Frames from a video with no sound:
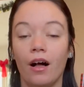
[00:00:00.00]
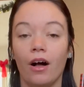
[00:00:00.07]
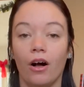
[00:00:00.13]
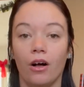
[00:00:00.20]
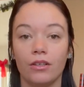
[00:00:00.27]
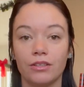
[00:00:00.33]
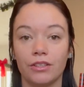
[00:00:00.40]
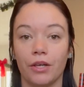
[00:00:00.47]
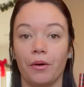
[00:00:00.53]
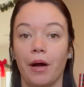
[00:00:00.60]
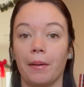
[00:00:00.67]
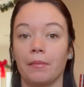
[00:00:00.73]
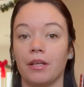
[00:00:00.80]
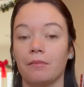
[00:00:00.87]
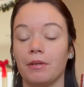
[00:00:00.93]
Also, I'm
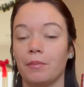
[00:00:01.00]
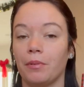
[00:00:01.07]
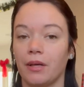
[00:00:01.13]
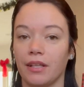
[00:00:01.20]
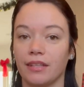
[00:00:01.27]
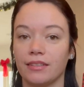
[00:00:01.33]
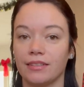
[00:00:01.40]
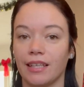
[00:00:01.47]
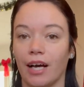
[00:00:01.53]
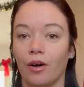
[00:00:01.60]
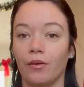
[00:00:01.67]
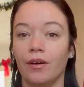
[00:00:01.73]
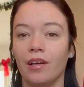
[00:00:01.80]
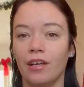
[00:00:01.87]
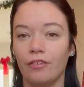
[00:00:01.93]
going to be putting this
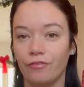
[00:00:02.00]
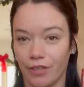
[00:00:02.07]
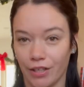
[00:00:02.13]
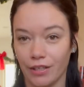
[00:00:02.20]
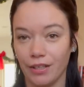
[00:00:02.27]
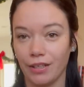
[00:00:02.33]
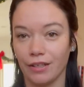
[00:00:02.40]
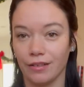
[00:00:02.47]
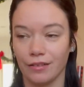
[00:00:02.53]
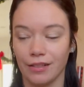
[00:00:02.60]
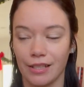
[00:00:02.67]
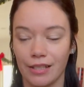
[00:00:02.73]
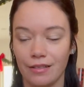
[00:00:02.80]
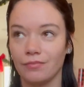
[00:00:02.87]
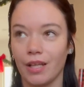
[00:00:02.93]
out fairly
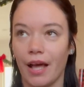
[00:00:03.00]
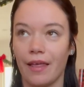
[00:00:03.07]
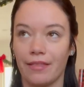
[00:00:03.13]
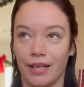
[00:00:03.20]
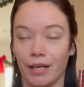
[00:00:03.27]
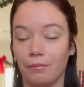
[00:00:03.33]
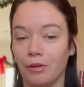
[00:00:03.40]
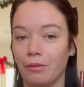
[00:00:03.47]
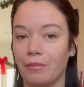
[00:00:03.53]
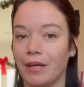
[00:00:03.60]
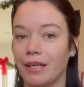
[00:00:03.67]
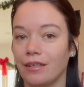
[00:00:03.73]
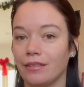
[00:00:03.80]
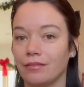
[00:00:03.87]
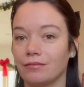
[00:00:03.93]
early. I think I'm gonna
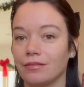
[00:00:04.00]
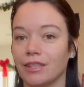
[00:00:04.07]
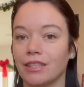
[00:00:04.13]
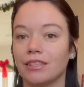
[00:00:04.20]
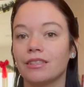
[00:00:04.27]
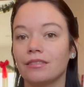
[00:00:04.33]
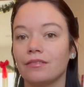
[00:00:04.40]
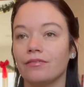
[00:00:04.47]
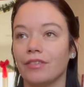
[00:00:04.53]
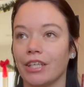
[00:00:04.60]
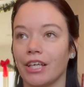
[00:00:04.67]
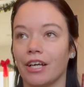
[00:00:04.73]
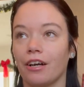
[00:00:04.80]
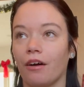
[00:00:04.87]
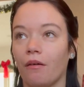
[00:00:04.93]
make this
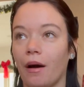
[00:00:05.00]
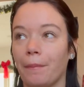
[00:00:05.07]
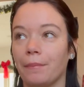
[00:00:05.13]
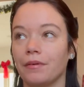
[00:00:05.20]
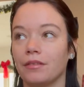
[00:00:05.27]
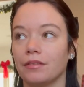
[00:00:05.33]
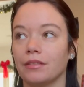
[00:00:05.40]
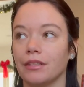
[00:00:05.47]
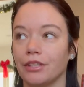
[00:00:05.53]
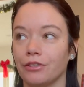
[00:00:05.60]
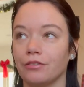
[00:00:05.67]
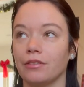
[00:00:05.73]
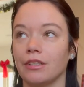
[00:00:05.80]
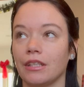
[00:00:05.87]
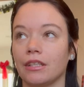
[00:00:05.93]
video go up
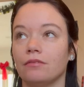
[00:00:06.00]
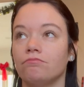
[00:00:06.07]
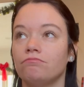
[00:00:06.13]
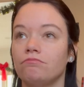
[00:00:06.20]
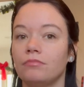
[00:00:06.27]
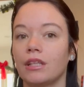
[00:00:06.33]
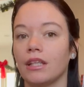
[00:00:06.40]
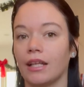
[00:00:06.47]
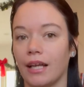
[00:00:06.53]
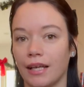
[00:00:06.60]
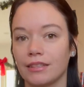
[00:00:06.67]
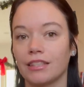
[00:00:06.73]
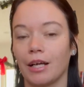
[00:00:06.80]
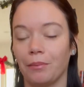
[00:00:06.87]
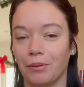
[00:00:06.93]
literally in the
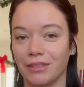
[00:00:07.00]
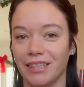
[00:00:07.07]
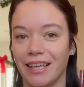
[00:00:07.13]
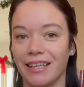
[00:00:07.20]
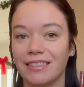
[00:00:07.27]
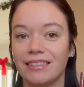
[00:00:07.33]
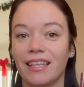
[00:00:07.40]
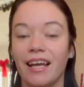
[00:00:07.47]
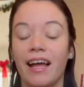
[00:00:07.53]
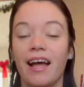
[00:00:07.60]
next couple days.